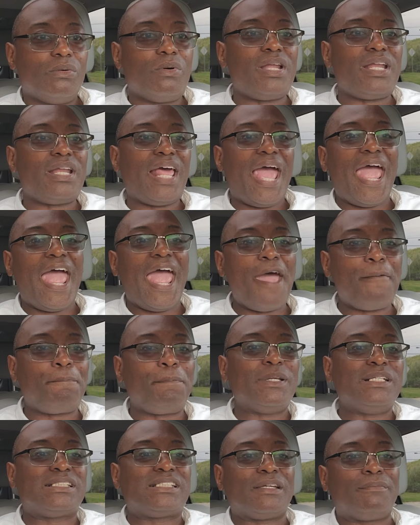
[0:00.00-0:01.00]
What
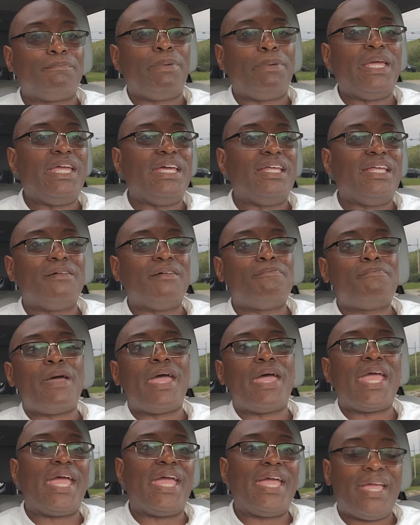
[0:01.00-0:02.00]
happened to being the
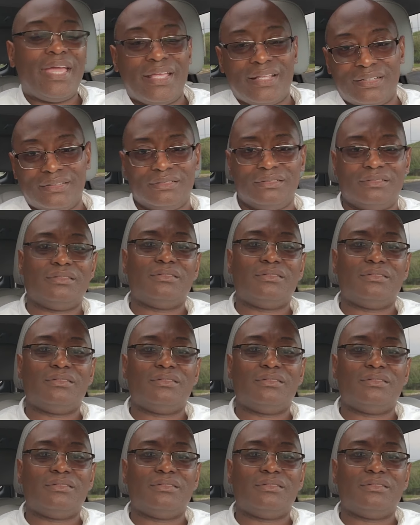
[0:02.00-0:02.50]
man?